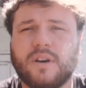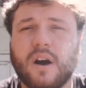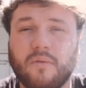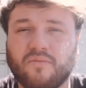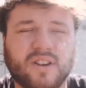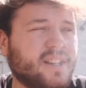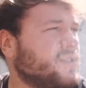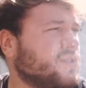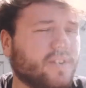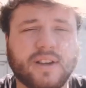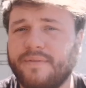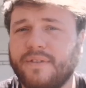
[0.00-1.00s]
I'm really
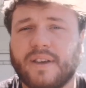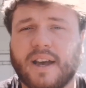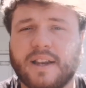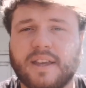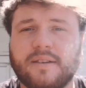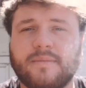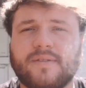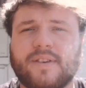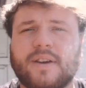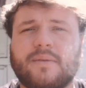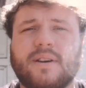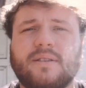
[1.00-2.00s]
sorry if you can't hear me
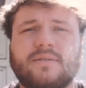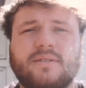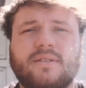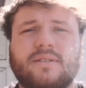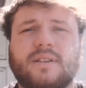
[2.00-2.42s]
very well.